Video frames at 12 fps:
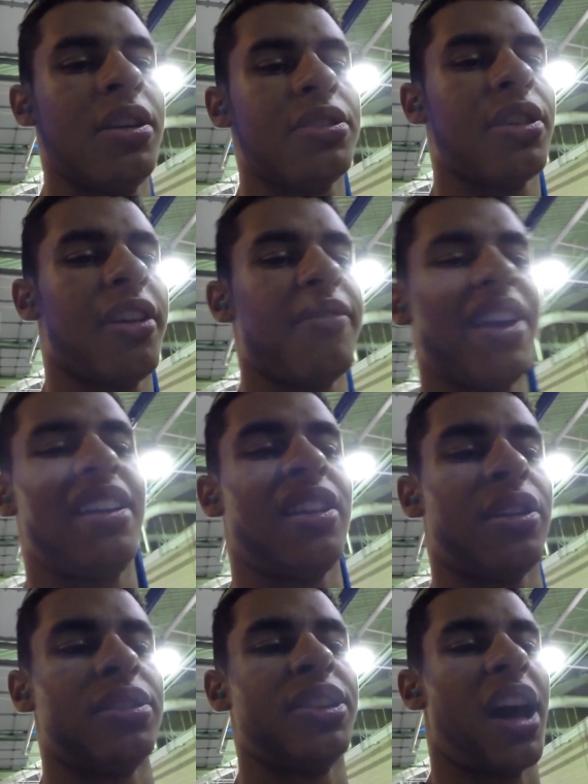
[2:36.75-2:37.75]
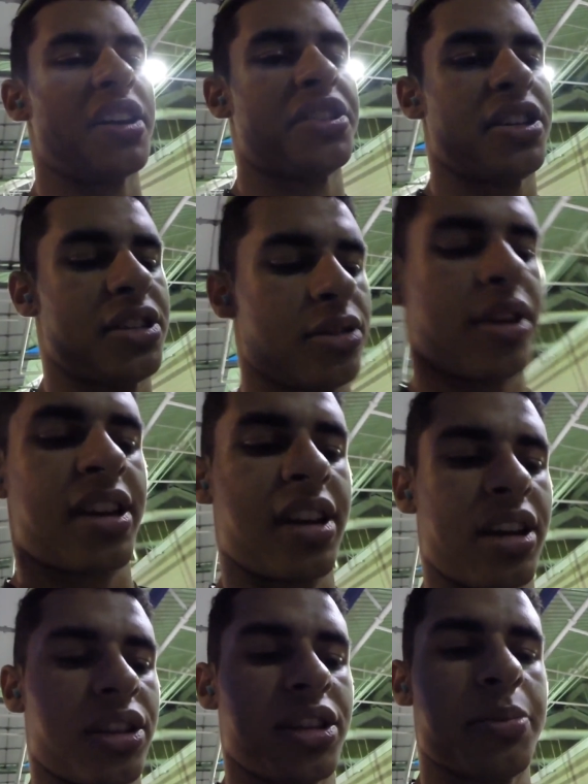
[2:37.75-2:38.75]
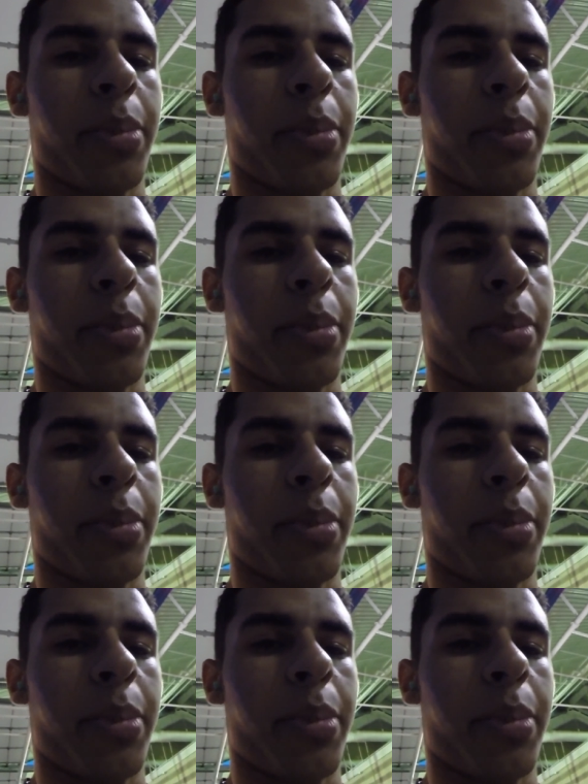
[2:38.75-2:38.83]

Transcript: So I've made little notches so I can get this